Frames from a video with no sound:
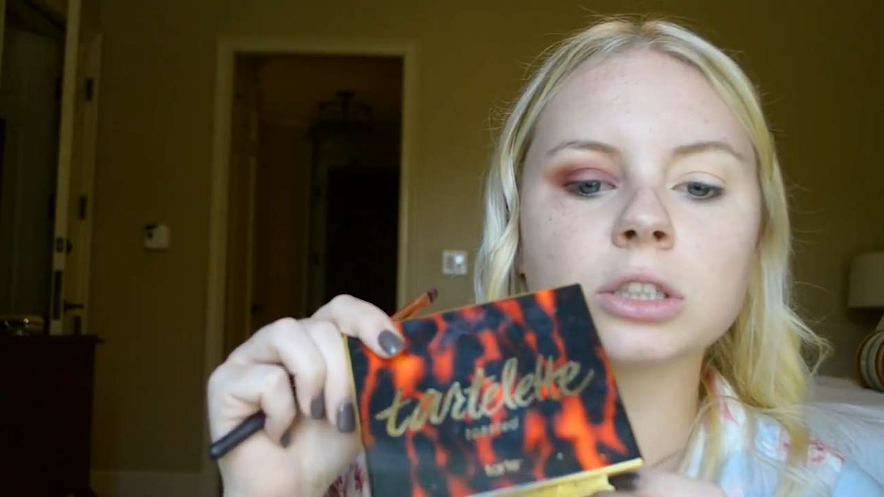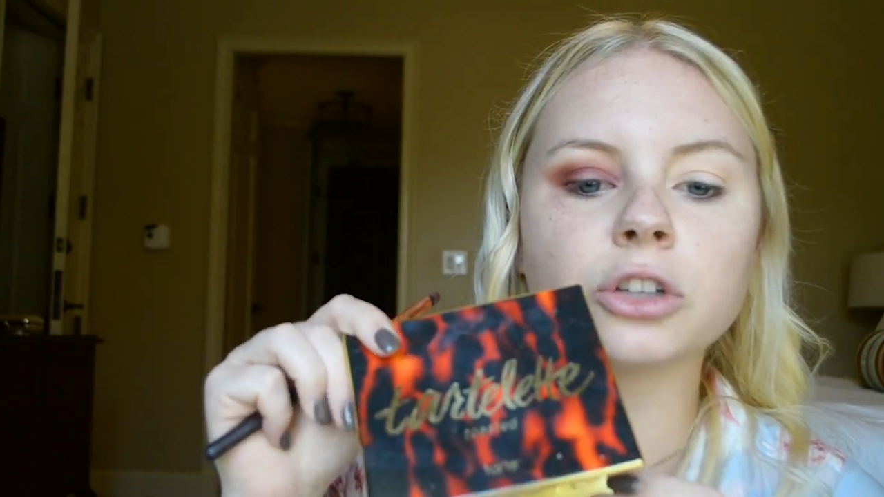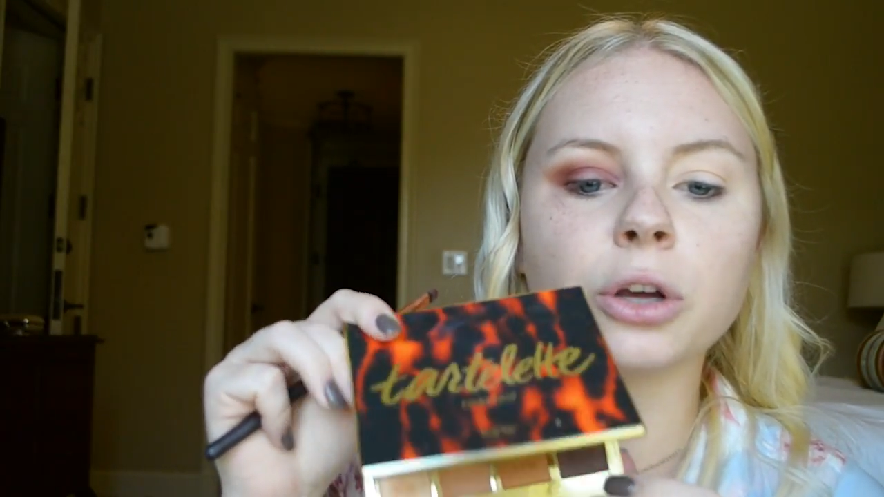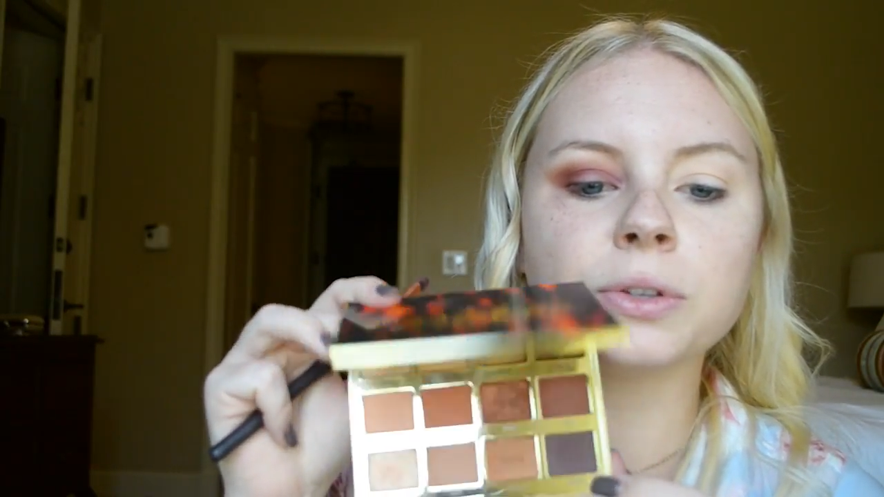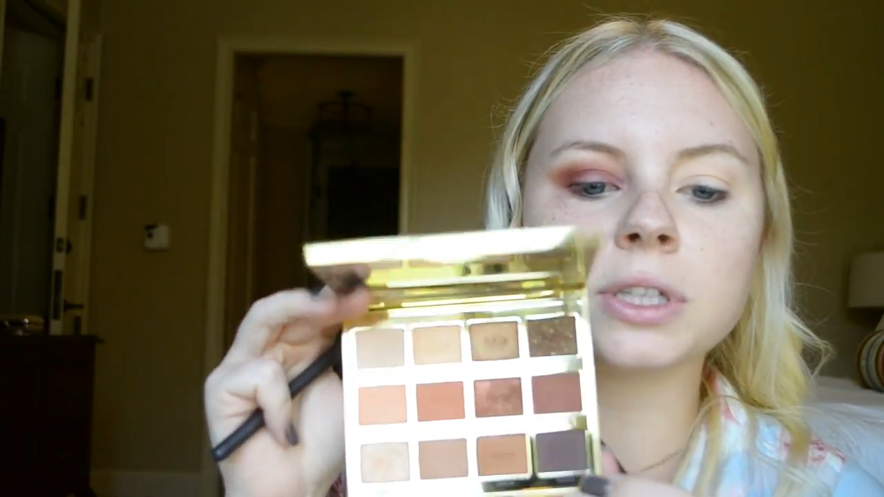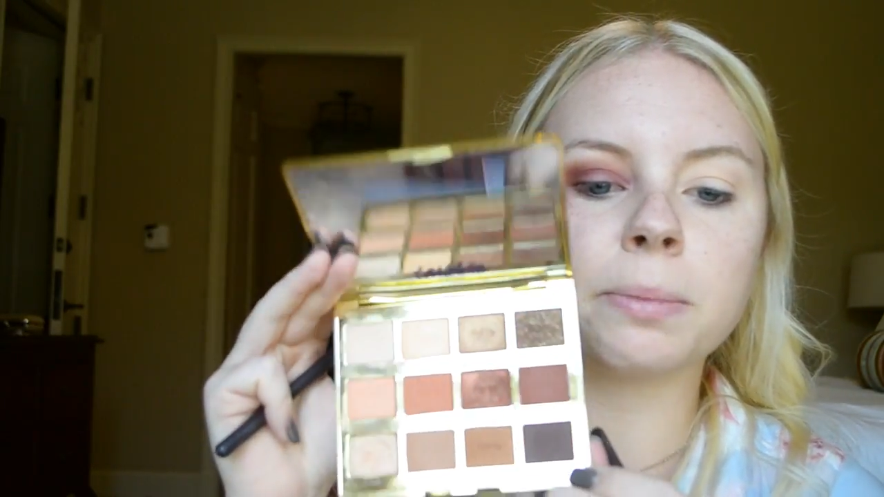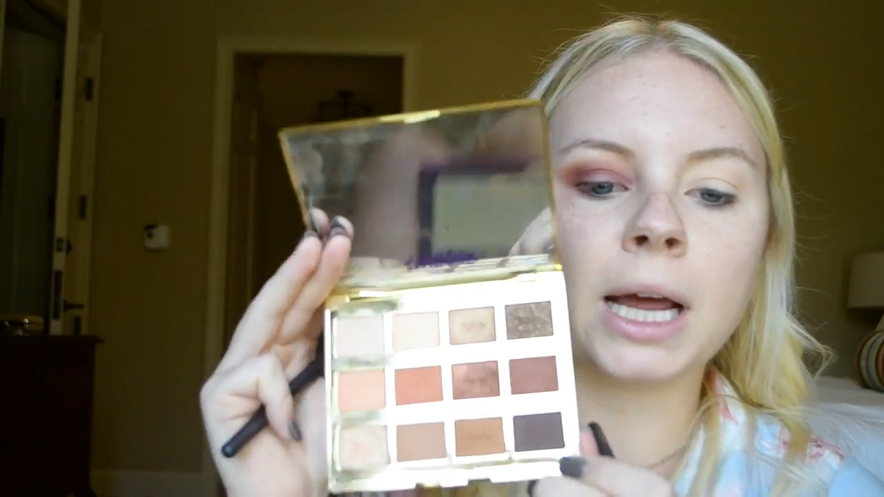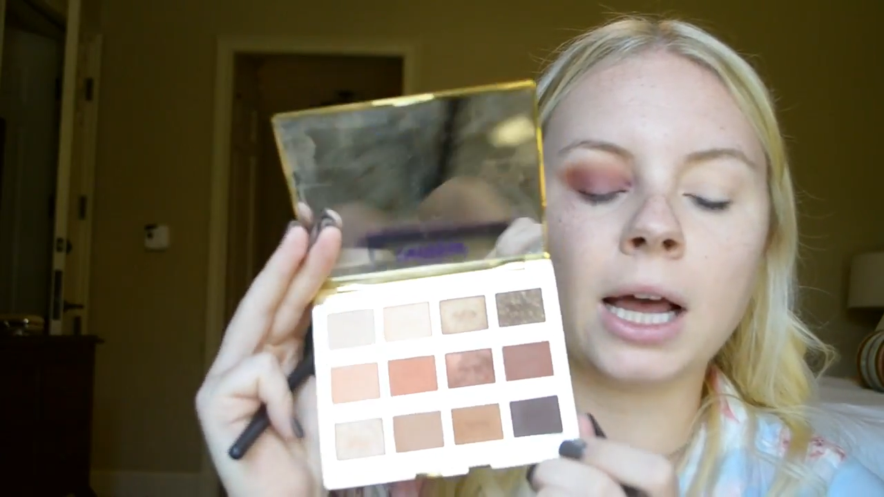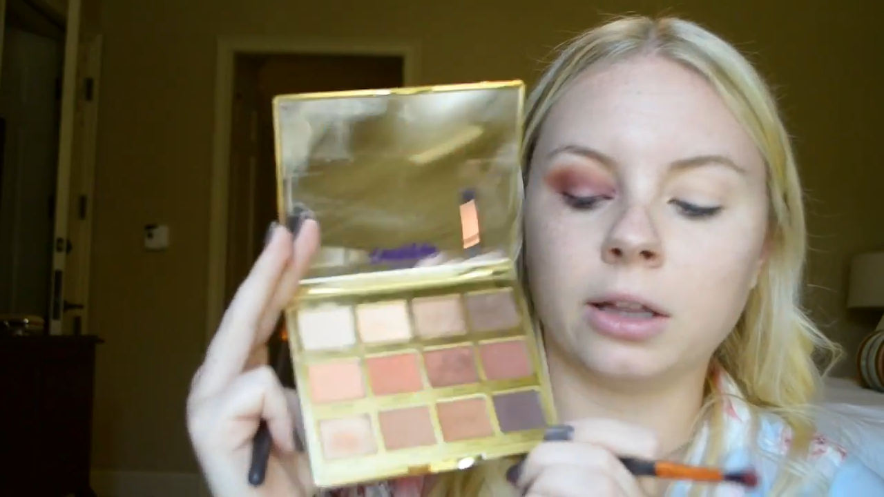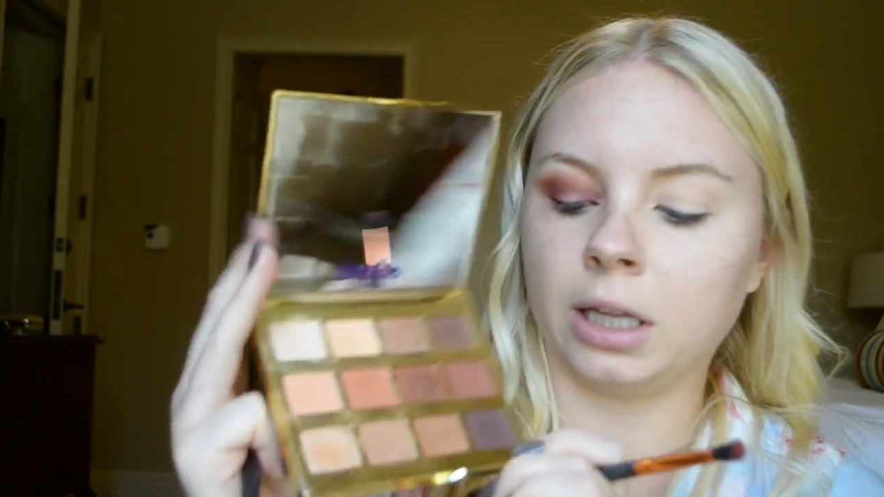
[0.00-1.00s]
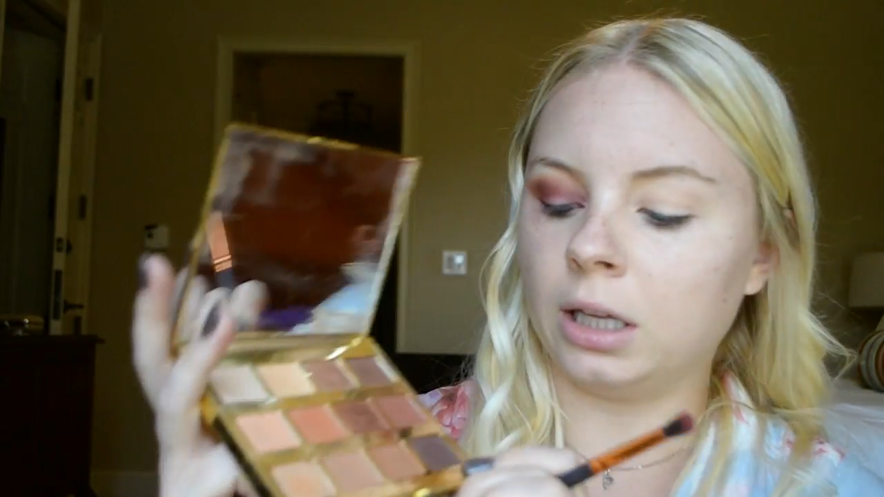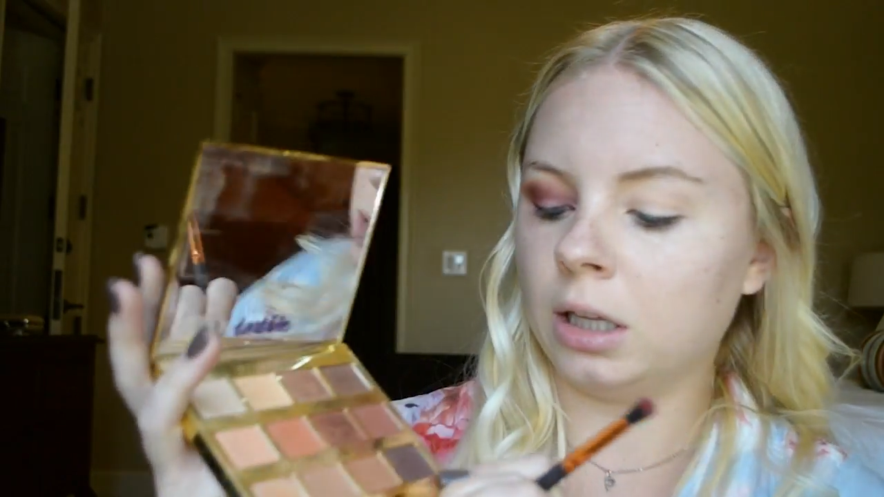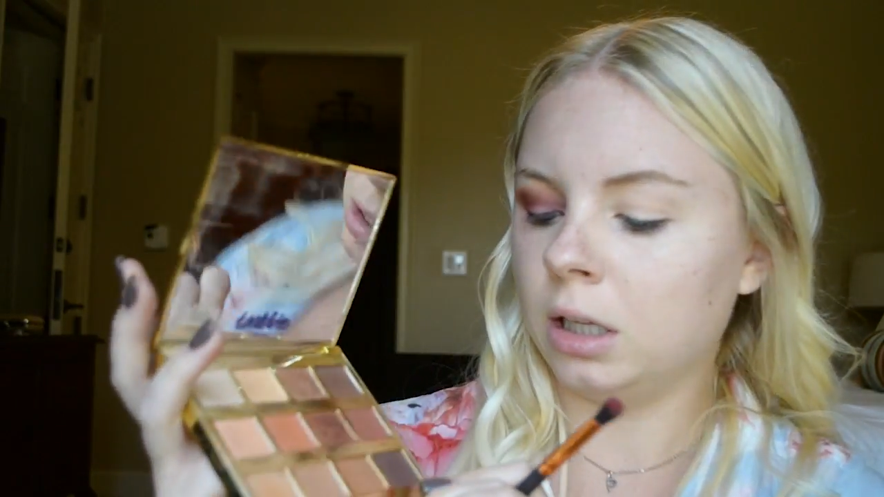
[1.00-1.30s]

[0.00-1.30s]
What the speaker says: Toasted palette.